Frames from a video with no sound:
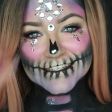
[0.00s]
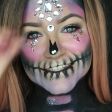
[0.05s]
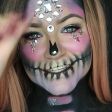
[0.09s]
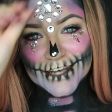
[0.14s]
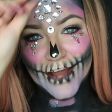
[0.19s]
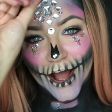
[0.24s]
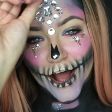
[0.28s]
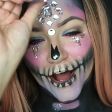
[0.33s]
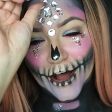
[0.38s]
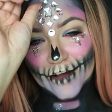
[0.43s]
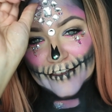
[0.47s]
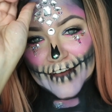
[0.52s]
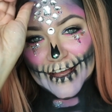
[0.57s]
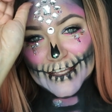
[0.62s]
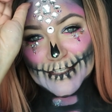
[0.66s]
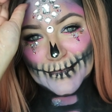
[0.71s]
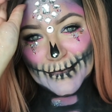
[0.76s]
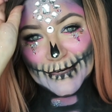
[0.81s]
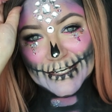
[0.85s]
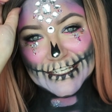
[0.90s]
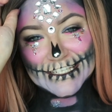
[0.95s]
isn't half
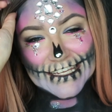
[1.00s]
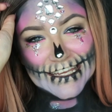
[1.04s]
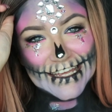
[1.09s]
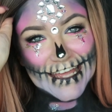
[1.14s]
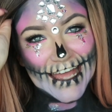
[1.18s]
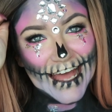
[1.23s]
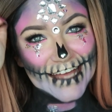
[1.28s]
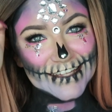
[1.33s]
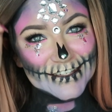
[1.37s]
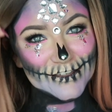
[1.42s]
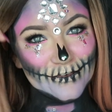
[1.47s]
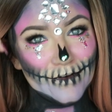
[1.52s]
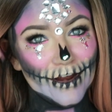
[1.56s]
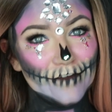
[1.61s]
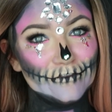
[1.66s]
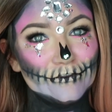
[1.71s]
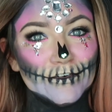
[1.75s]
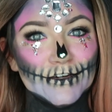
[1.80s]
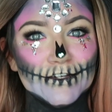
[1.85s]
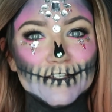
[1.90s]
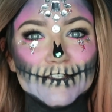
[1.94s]
as pretty as a
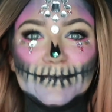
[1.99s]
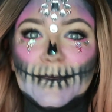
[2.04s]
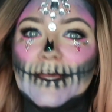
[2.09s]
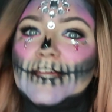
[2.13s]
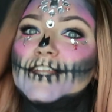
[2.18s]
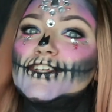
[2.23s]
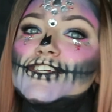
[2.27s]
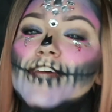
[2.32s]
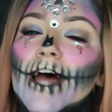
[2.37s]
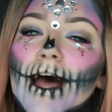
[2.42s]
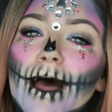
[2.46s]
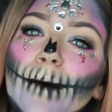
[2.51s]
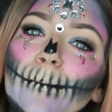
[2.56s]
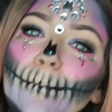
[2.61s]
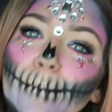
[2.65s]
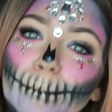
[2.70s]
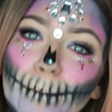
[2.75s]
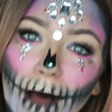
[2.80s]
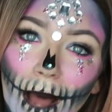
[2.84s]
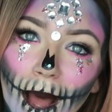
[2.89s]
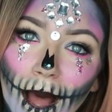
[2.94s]
reference picture,
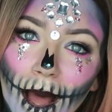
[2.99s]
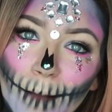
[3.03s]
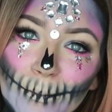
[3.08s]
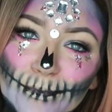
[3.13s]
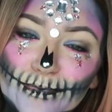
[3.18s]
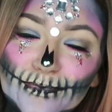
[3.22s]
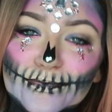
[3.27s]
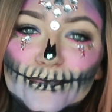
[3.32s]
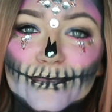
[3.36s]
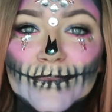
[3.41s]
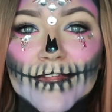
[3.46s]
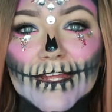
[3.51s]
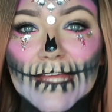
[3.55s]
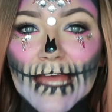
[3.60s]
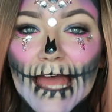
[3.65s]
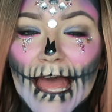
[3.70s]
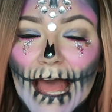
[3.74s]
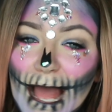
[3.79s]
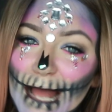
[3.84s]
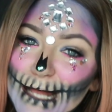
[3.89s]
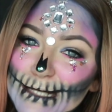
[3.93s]
but
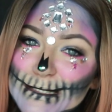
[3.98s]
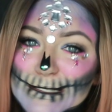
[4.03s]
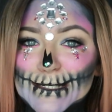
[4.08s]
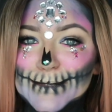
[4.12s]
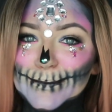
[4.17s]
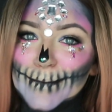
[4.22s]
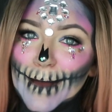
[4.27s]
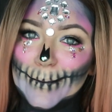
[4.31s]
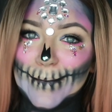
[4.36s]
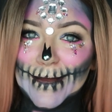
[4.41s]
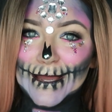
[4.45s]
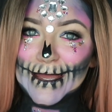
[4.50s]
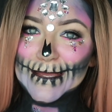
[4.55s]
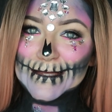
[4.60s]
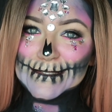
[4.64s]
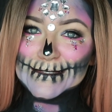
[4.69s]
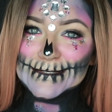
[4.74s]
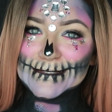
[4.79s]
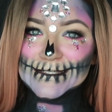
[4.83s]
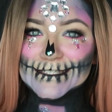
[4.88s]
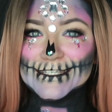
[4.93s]
I did my
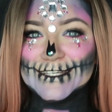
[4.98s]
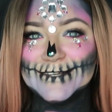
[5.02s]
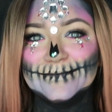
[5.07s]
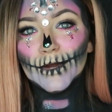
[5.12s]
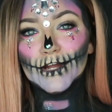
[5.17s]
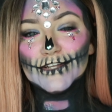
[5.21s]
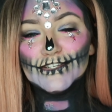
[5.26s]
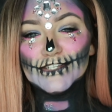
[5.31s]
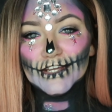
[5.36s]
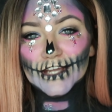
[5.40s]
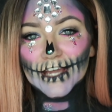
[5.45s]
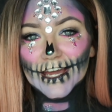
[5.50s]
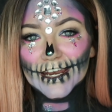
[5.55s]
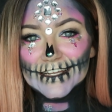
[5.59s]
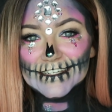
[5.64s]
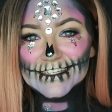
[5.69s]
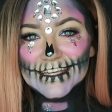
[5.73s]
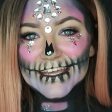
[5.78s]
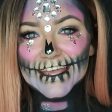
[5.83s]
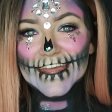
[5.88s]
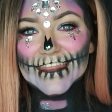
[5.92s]
best. But I do kind
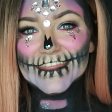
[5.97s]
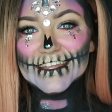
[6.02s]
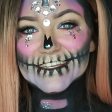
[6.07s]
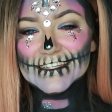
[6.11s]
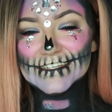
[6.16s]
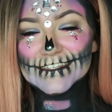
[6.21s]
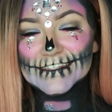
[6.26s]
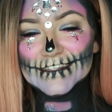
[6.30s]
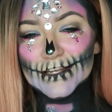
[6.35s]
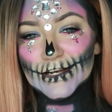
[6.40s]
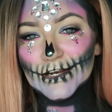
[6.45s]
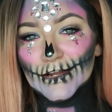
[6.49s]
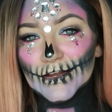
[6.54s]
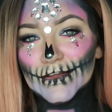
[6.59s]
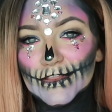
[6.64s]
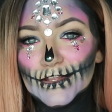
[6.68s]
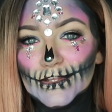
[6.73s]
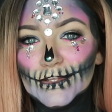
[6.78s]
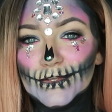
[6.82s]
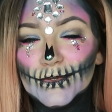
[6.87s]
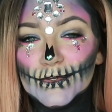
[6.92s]
of dig it. This is the
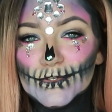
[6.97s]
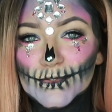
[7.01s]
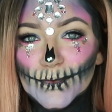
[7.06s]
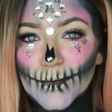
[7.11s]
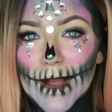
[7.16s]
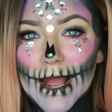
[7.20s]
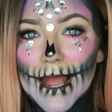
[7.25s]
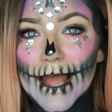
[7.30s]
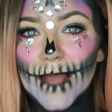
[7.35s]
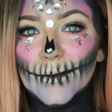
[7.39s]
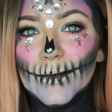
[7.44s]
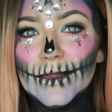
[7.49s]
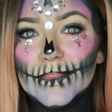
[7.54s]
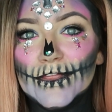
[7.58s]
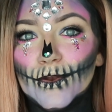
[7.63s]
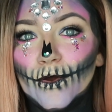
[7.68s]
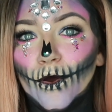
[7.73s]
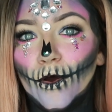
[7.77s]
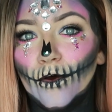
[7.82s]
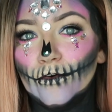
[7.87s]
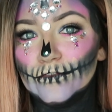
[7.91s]
look that you could wear with
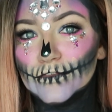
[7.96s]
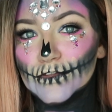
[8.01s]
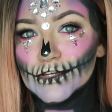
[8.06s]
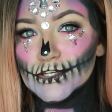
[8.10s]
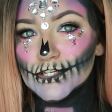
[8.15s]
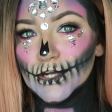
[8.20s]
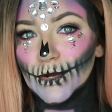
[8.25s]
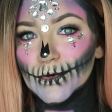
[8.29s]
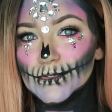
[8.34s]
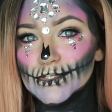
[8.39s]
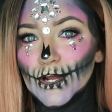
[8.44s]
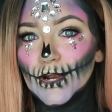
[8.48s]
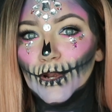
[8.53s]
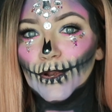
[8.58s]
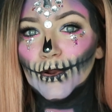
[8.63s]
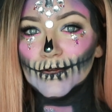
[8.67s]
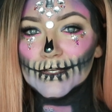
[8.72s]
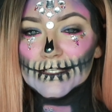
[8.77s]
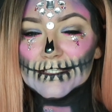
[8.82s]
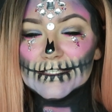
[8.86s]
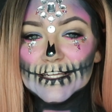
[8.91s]
an off-the-shoulder
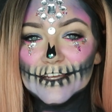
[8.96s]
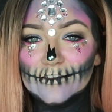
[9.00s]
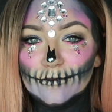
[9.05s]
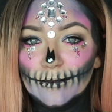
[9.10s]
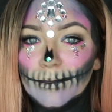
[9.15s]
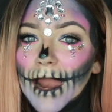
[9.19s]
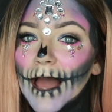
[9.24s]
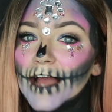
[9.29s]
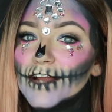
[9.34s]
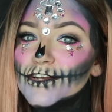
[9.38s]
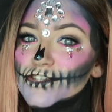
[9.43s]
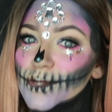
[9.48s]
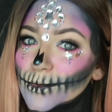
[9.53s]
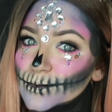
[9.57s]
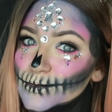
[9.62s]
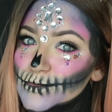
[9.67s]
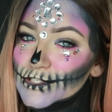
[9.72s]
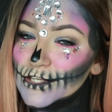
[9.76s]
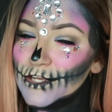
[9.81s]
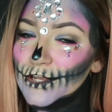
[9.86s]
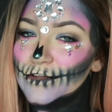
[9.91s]
long-sleeve black
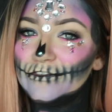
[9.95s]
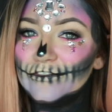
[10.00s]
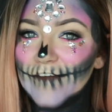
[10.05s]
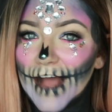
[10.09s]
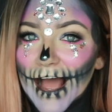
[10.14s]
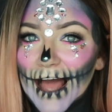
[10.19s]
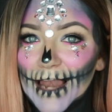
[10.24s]
jumpsuit for